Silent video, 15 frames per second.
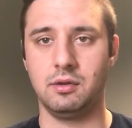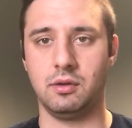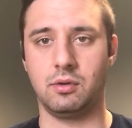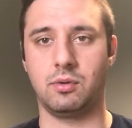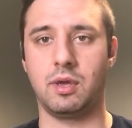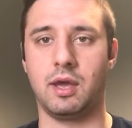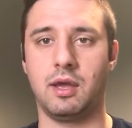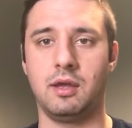
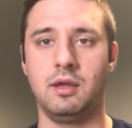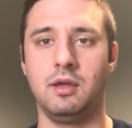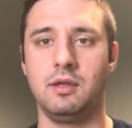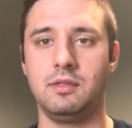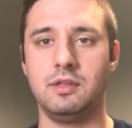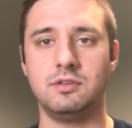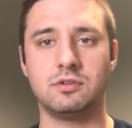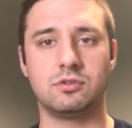Okay,
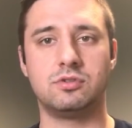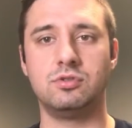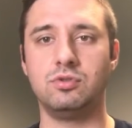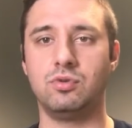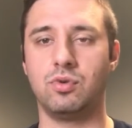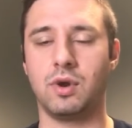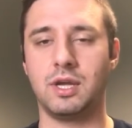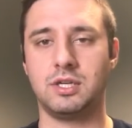these are two
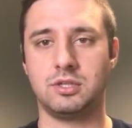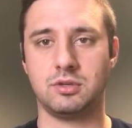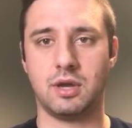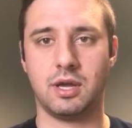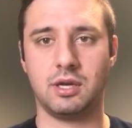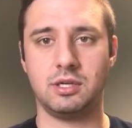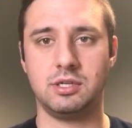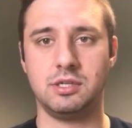great
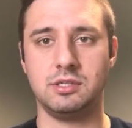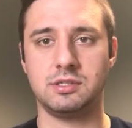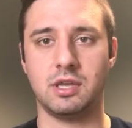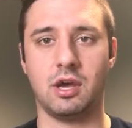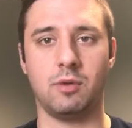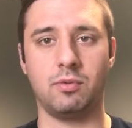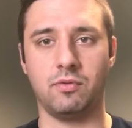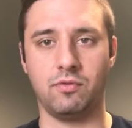strategies to
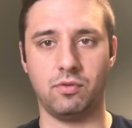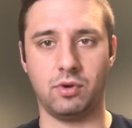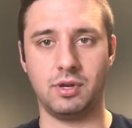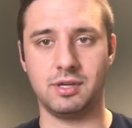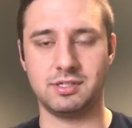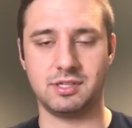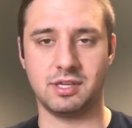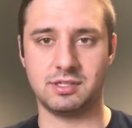help avoid
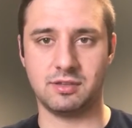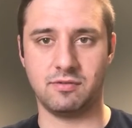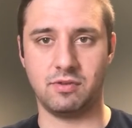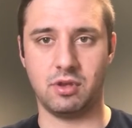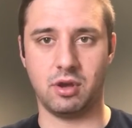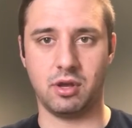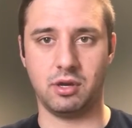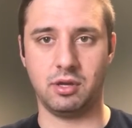excessive
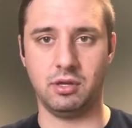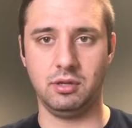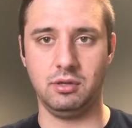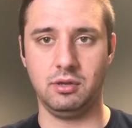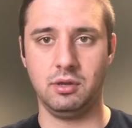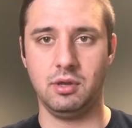yawning